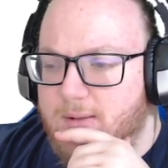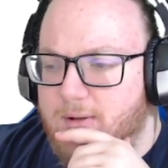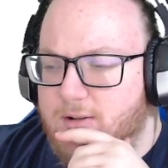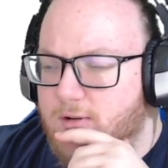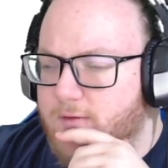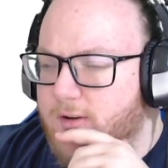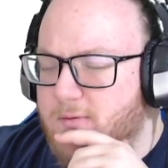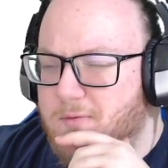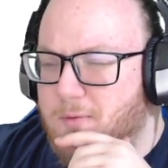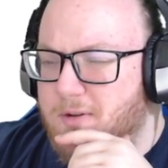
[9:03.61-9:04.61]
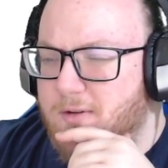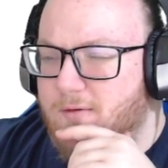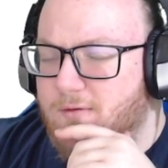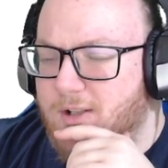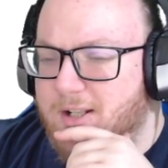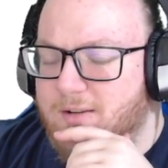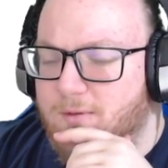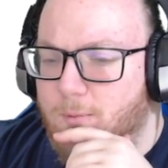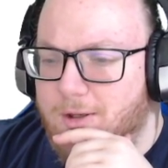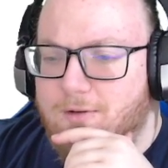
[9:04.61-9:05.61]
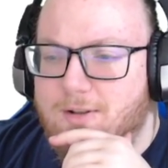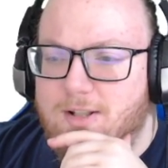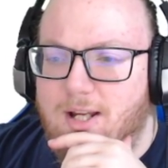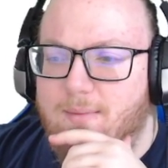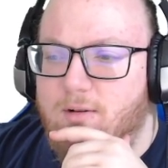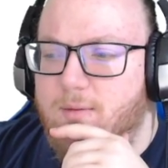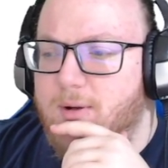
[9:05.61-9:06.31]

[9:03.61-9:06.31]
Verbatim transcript: I'm not sure if he was one running the Wondrous Labyrinth,